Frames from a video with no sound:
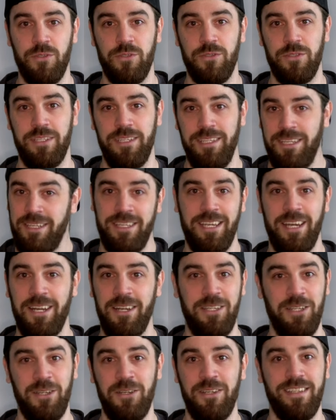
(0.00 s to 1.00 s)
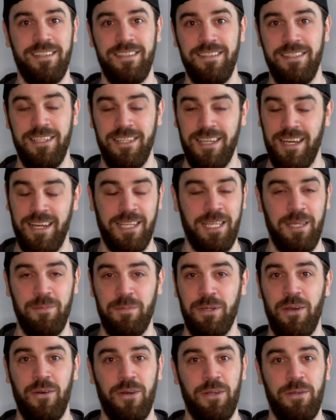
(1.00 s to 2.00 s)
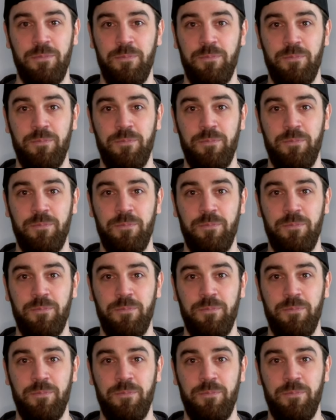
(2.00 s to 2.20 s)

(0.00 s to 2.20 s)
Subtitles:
just, you gotta do it. You gotta keep going.